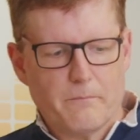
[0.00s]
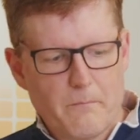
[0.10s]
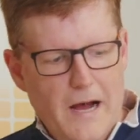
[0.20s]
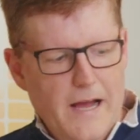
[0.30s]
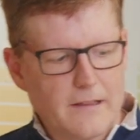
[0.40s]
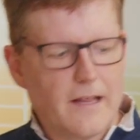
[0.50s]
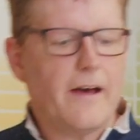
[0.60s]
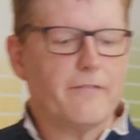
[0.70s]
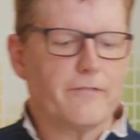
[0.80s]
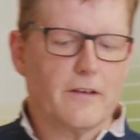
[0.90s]
my
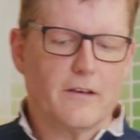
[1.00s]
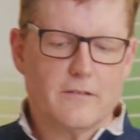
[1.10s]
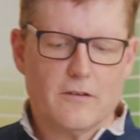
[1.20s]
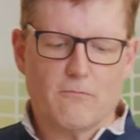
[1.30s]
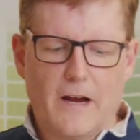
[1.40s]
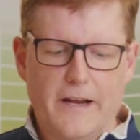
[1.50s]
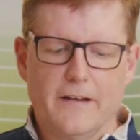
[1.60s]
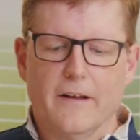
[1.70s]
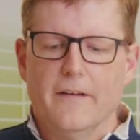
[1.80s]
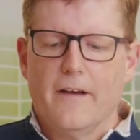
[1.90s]
left to right,